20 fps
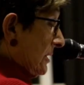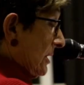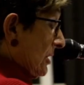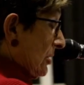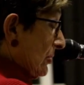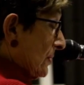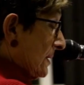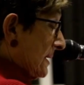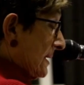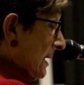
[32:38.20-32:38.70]
the
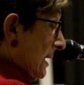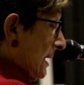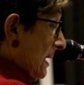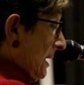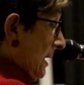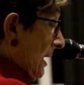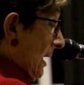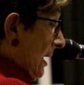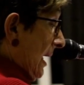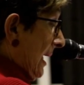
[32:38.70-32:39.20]

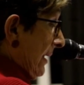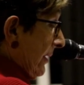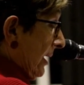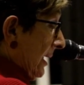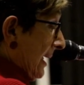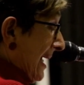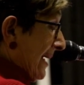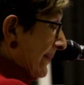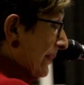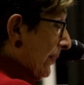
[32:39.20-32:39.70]
TUC and
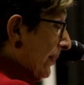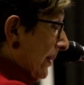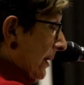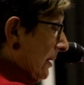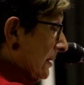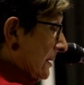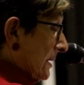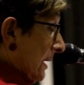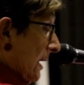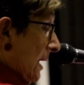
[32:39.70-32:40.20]
the Labour
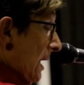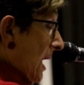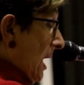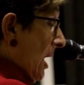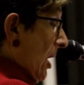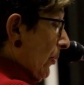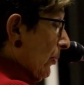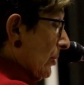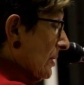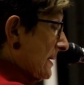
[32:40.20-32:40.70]
Party
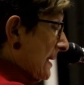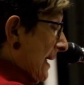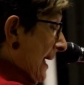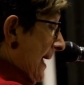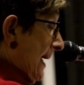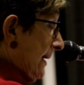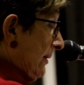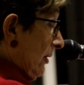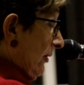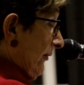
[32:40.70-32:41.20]
was to
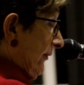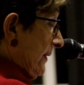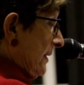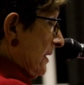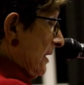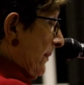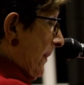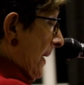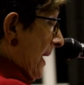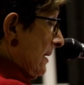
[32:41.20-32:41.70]
head off
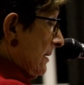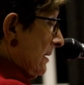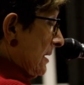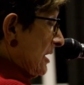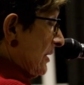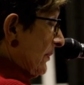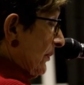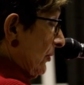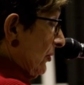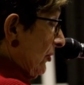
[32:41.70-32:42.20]

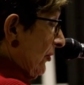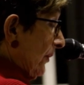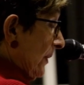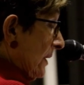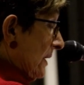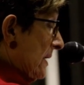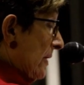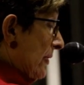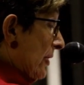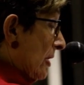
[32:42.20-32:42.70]
independence
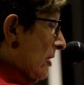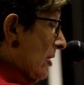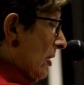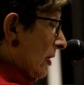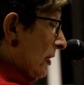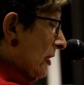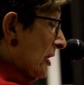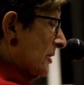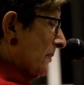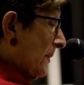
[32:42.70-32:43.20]
movements in the
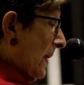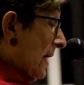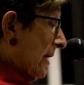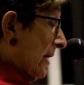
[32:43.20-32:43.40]
colonies